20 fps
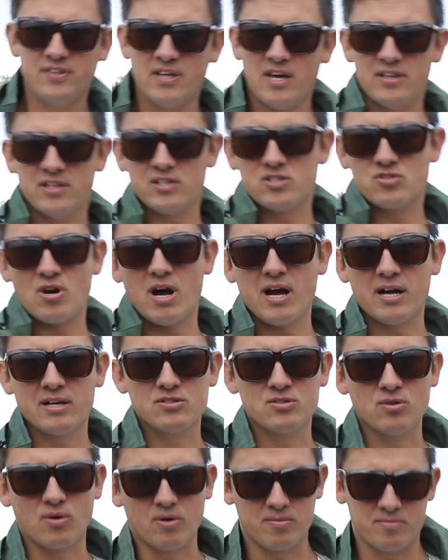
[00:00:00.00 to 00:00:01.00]
the other
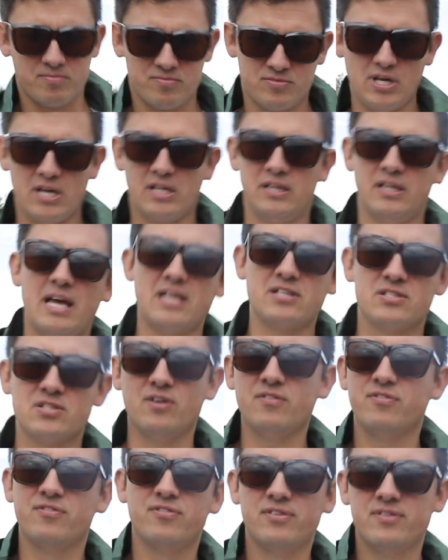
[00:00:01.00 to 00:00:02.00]
drugs or take less
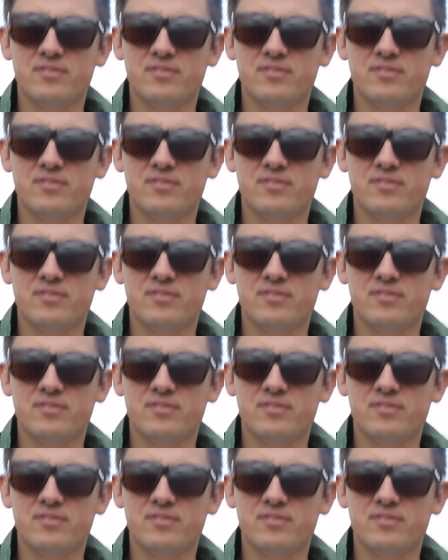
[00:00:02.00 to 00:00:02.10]
of